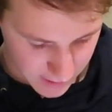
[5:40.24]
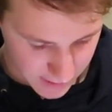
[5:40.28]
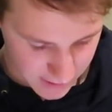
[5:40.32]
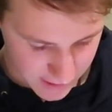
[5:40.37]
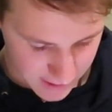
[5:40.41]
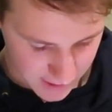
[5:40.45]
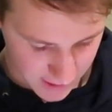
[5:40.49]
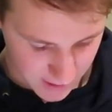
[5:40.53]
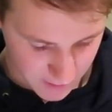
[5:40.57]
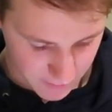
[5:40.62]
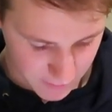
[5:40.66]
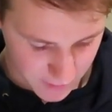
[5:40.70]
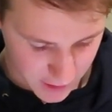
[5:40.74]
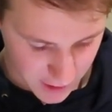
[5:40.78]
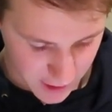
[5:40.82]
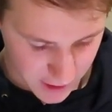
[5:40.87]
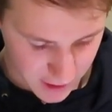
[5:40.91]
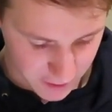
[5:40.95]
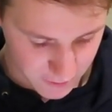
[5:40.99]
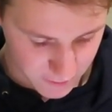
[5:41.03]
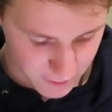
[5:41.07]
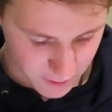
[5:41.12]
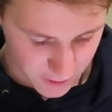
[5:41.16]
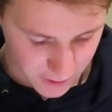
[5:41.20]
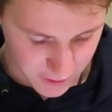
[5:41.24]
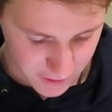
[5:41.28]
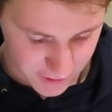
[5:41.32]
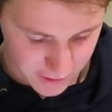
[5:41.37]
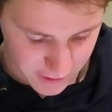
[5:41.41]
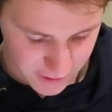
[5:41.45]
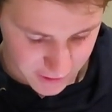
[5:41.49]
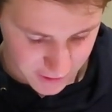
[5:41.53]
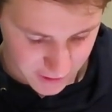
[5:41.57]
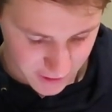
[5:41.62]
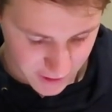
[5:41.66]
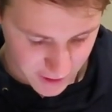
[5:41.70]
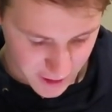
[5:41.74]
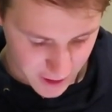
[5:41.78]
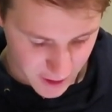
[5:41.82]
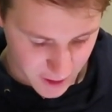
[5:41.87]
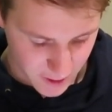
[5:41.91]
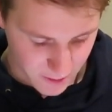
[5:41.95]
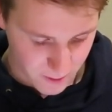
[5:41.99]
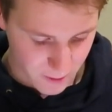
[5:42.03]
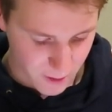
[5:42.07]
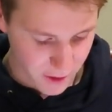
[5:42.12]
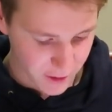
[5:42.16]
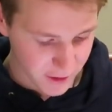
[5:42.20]
some cute ones.
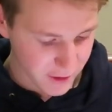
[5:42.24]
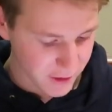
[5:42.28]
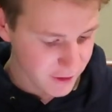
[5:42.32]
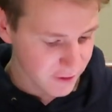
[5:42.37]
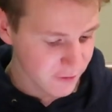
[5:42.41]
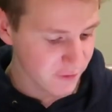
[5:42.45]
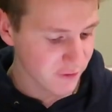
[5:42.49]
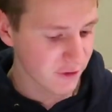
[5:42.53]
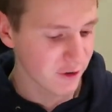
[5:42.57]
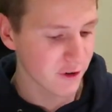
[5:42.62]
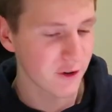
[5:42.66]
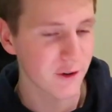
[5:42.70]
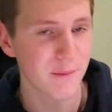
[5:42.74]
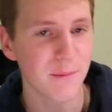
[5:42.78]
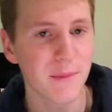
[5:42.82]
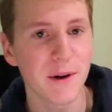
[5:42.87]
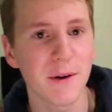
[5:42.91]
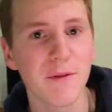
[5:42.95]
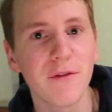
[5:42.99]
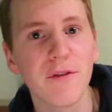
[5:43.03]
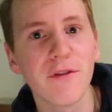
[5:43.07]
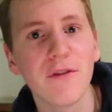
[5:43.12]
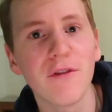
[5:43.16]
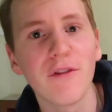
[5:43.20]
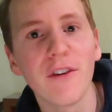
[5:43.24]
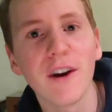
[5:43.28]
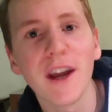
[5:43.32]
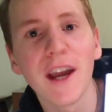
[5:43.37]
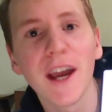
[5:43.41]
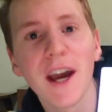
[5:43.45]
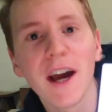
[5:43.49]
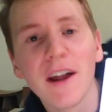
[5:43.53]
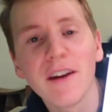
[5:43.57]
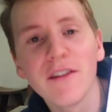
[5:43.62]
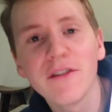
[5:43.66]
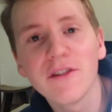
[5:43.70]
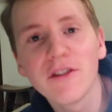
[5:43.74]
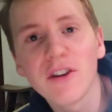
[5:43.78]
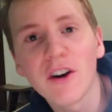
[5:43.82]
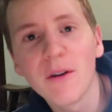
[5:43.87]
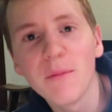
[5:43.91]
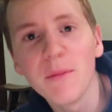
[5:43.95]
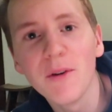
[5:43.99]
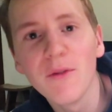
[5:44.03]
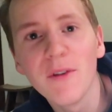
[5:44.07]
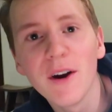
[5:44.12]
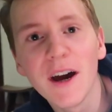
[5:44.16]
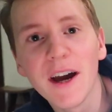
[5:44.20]
One is for my friend
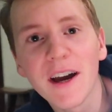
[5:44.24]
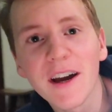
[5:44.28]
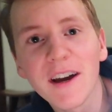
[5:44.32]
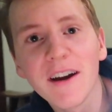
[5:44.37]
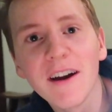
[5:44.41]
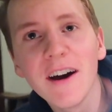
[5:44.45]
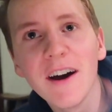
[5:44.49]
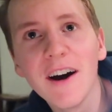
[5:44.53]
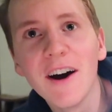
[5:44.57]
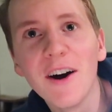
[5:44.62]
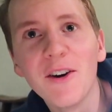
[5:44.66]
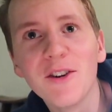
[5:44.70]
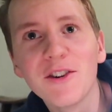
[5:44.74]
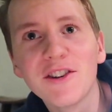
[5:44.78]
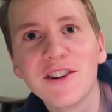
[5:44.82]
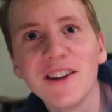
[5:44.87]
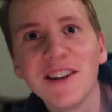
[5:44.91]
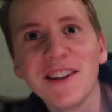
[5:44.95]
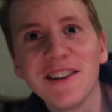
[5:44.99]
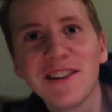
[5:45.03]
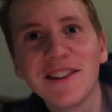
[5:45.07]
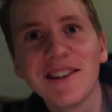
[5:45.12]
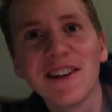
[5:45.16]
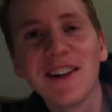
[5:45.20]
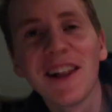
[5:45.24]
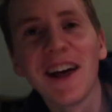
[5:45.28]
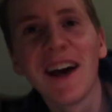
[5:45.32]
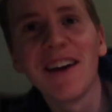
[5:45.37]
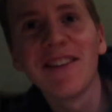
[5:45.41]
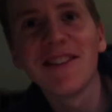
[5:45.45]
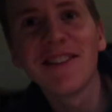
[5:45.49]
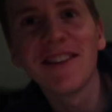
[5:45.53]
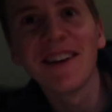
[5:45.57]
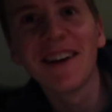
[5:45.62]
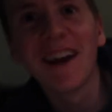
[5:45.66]
Tommy Reg. Oh shit, he still has